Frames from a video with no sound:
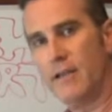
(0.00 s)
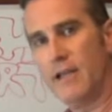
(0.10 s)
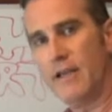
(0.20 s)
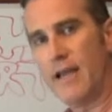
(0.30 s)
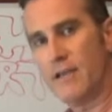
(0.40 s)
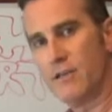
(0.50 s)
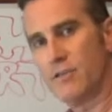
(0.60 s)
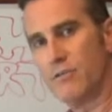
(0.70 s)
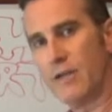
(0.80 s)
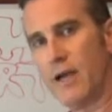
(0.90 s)
It had
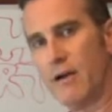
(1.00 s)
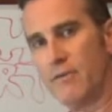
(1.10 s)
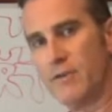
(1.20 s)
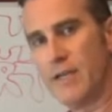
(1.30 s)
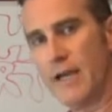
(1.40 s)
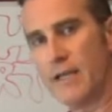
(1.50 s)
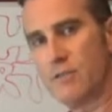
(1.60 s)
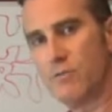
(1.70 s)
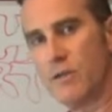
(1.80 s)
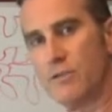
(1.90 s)
its own covered deck
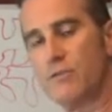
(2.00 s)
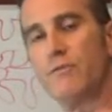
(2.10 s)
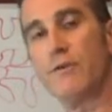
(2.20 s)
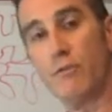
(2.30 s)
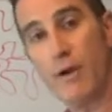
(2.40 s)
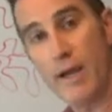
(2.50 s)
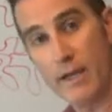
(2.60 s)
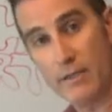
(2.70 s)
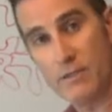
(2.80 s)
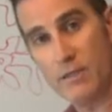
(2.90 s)
as well, so if it
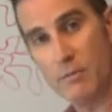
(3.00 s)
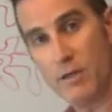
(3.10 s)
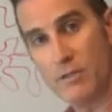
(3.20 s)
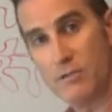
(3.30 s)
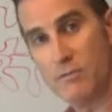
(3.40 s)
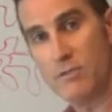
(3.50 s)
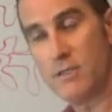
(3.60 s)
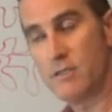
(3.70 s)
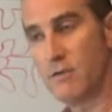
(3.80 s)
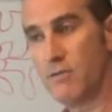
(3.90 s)
rains in the monsoon
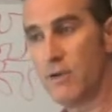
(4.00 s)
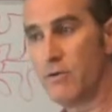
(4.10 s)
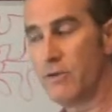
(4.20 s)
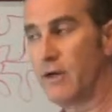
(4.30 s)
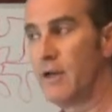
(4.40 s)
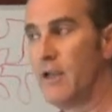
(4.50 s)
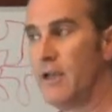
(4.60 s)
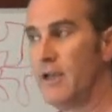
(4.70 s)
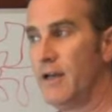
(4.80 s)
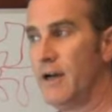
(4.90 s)
season, if you go there,
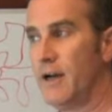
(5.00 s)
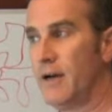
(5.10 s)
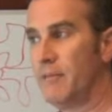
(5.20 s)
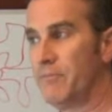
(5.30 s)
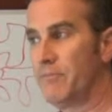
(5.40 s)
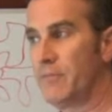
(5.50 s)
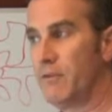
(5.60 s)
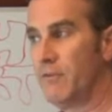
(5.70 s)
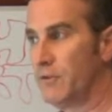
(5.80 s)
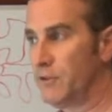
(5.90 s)

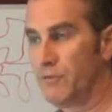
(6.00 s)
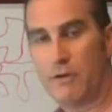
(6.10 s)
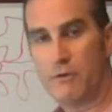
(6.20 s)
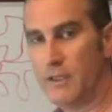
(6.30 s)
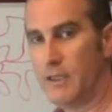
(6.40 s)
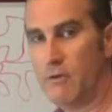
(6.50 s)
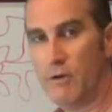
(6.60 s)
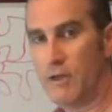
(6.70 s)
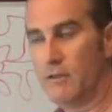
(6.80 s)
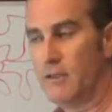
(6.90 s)
which frequently it
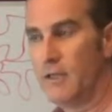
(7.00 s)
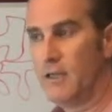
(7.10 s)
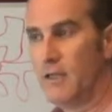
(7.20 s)
will,